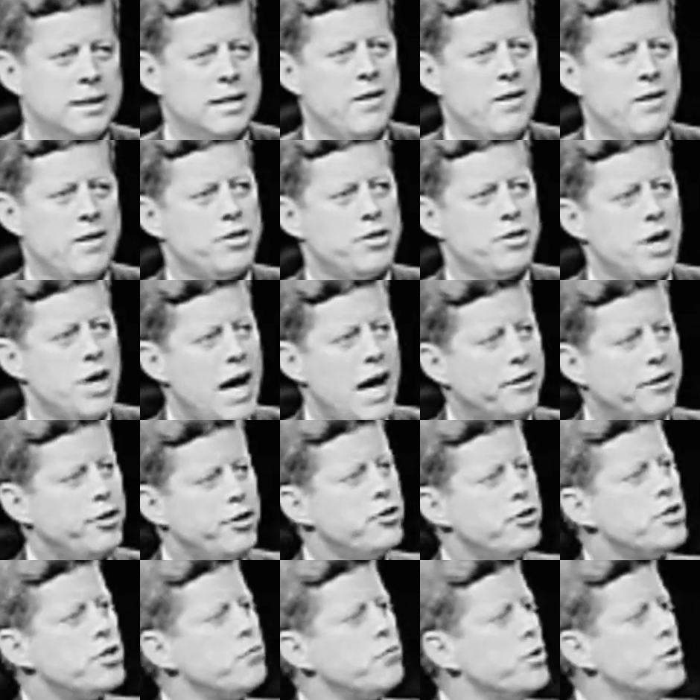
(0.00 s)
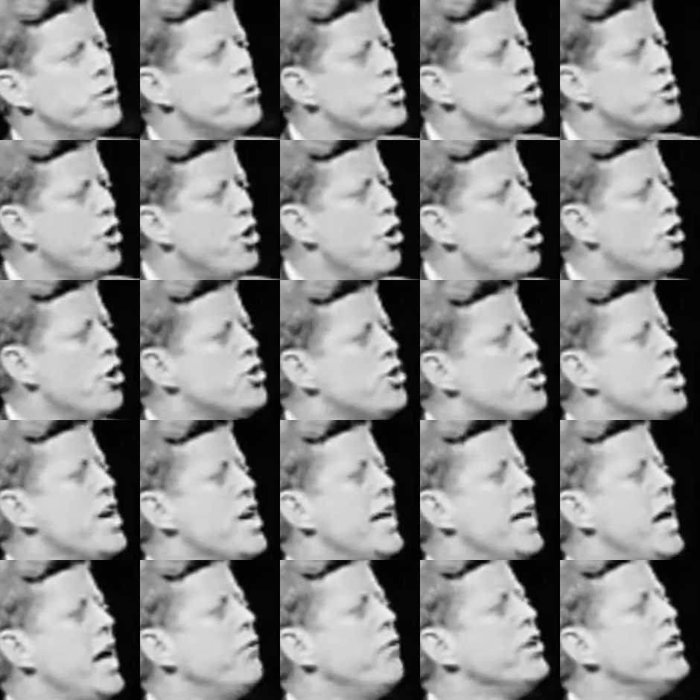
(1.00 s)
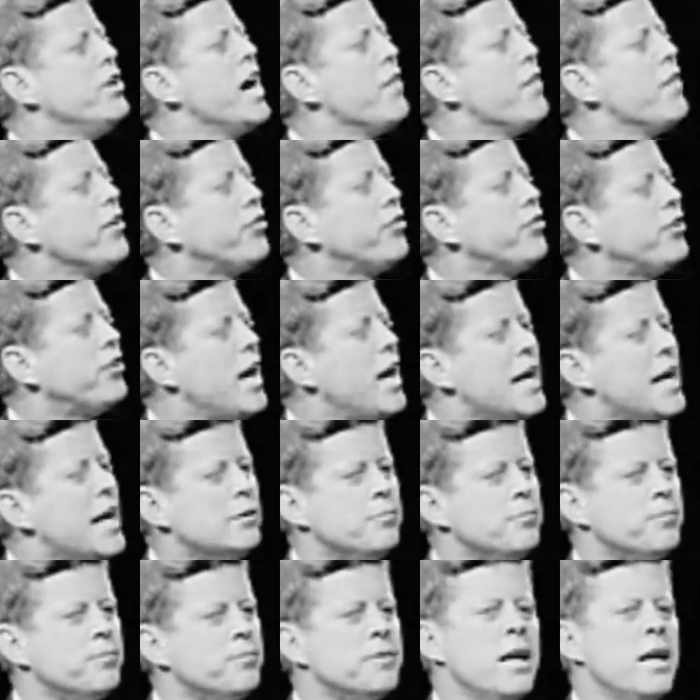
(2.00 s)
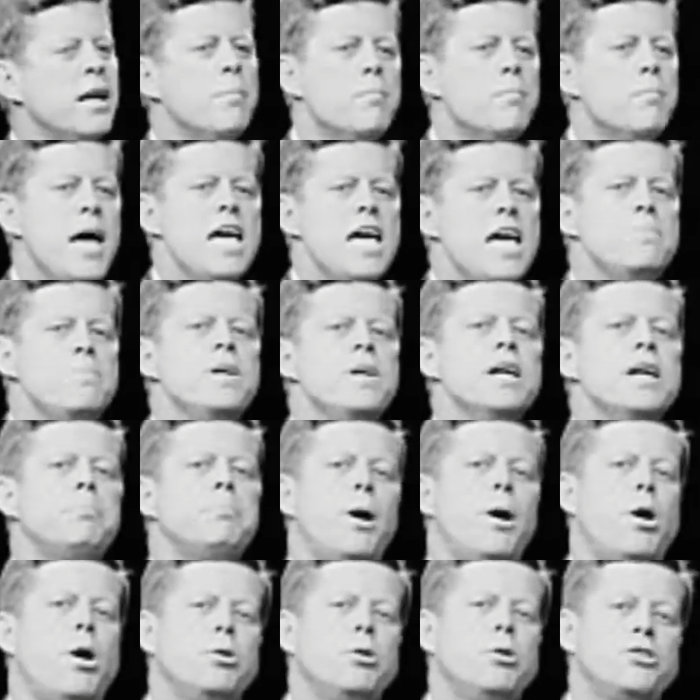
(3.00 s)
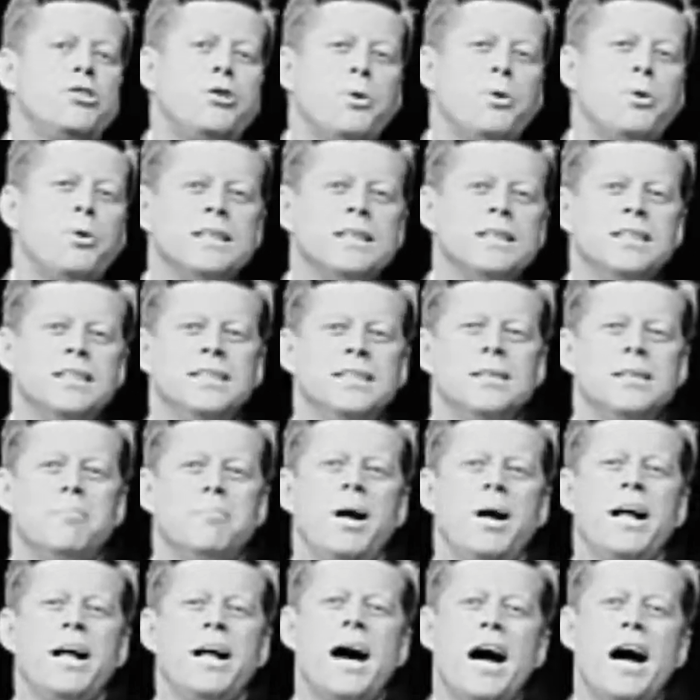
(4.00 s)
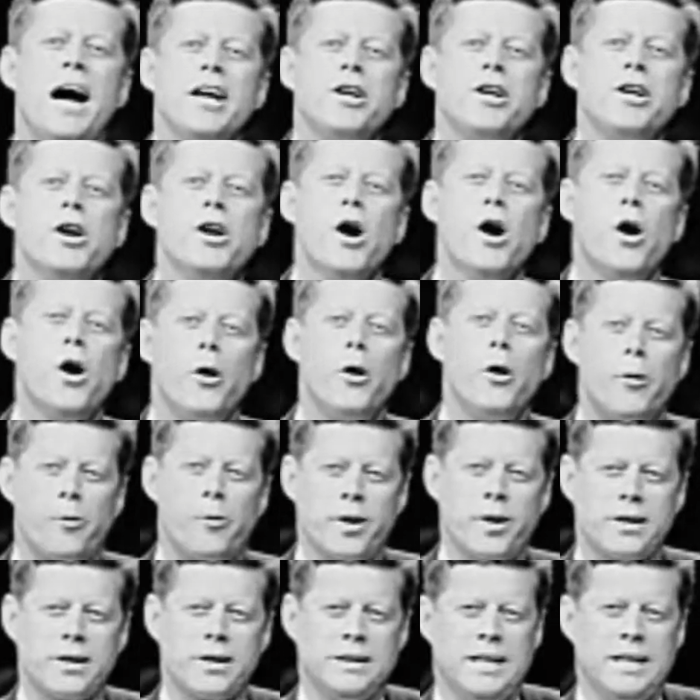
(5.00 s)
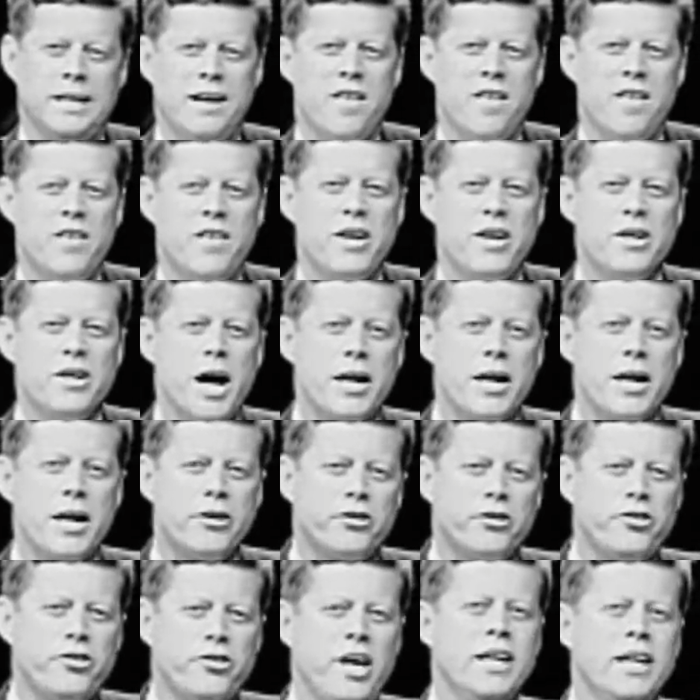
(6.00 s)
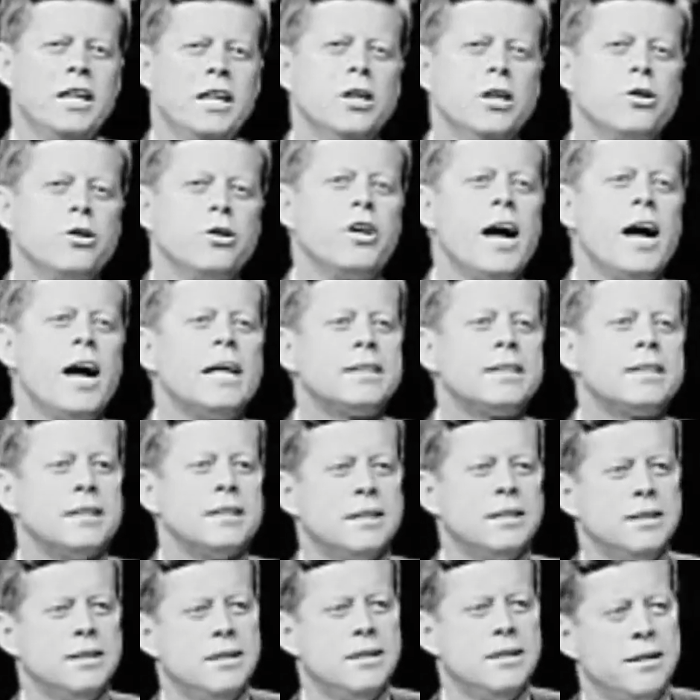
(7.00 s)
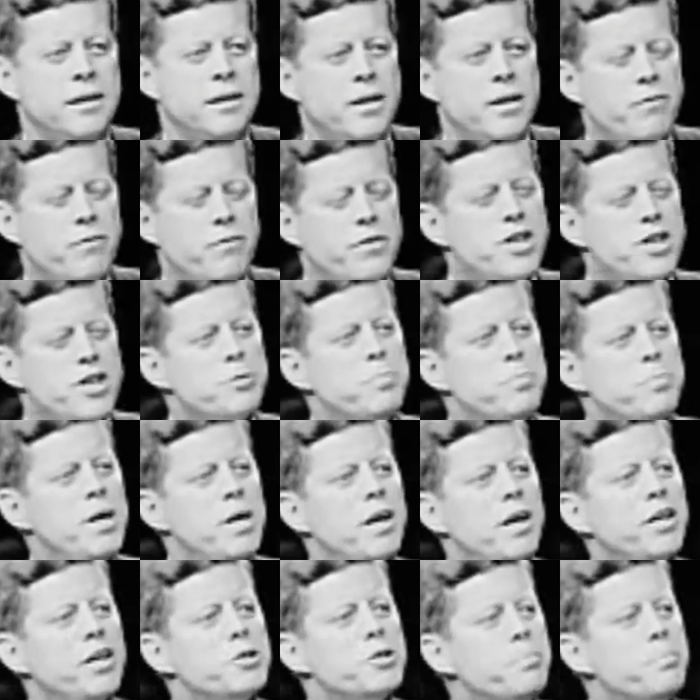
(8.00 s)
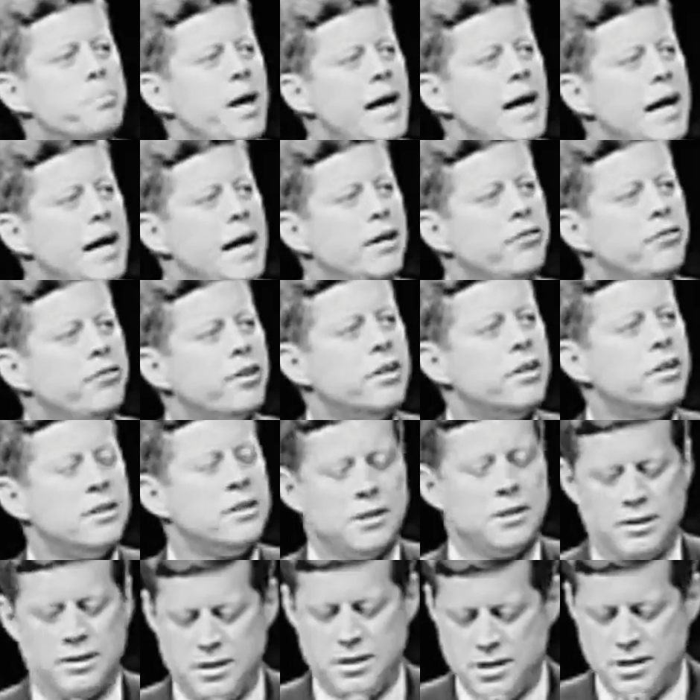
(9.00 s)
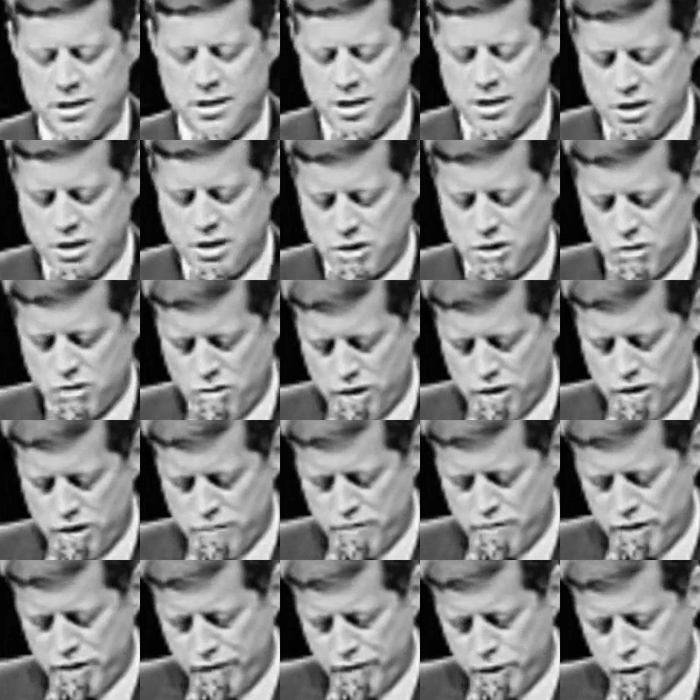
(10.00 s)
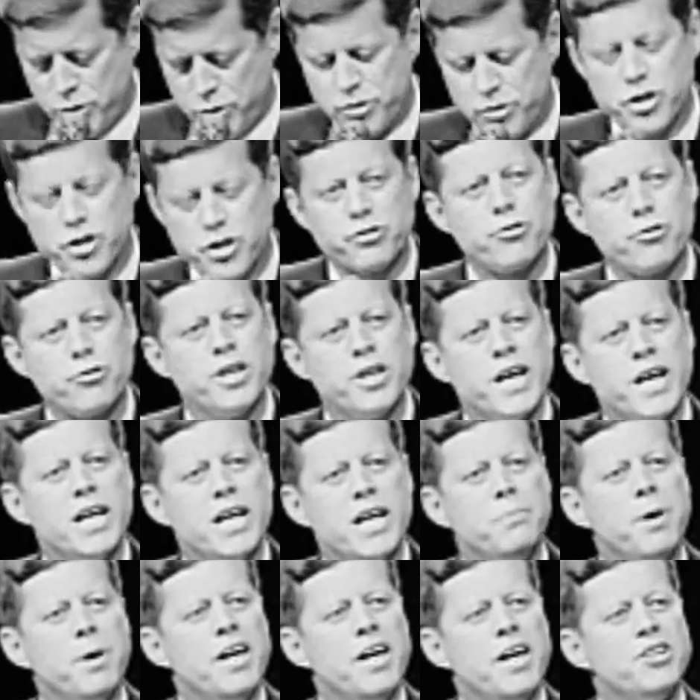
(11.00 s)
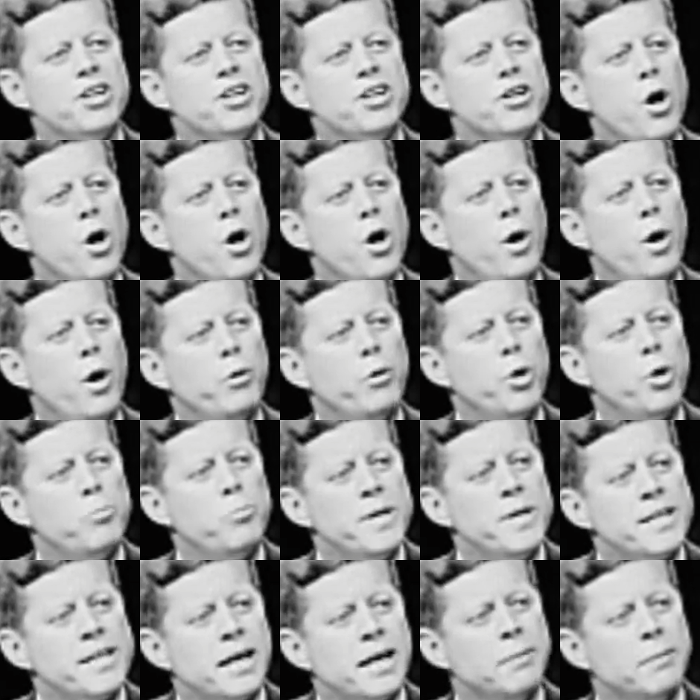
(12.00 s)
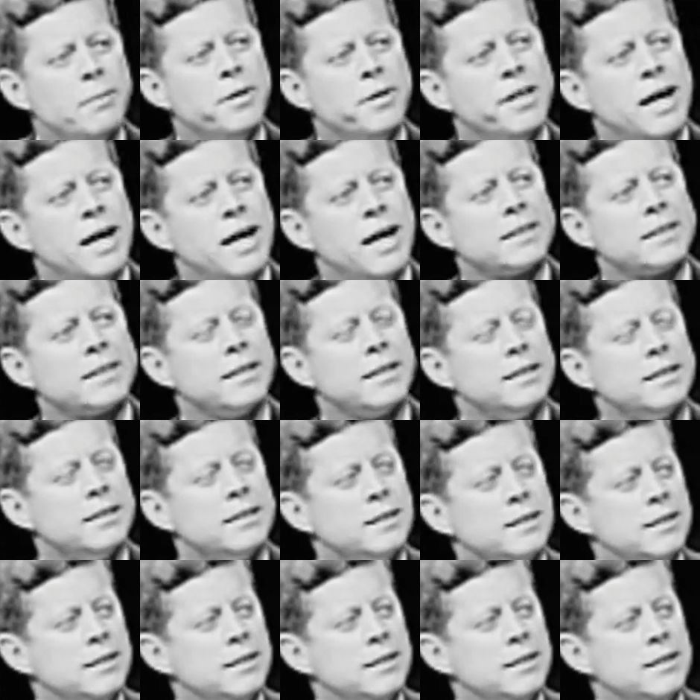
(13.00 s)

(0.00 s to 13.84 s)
and the doctors of New Jersey and every other state may be opposed to it, but I know that not a single doctor, if this bill is passed, is going to refuse to treat any patient. No one would become a doctor